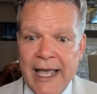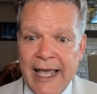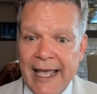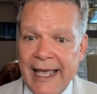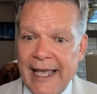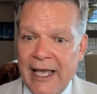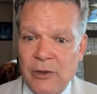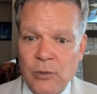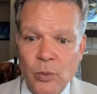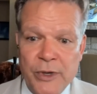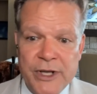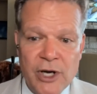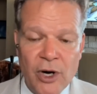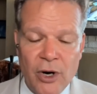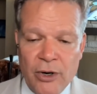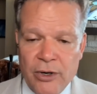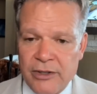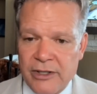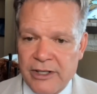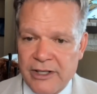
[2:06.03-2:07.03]
And we
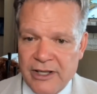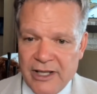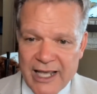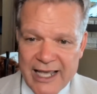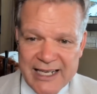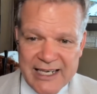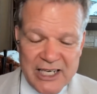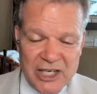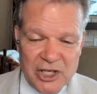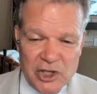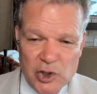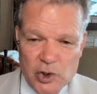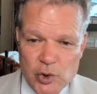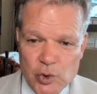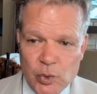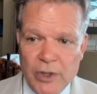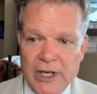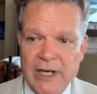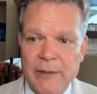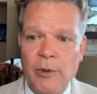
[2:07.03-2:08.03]
are in an
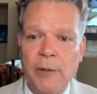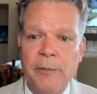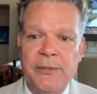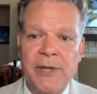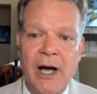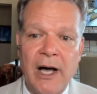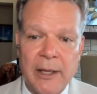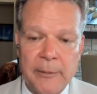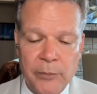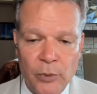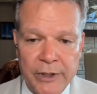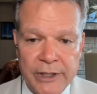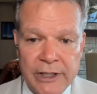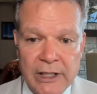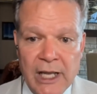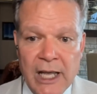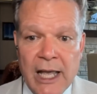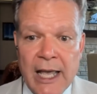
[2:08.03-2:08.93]
incredible time point.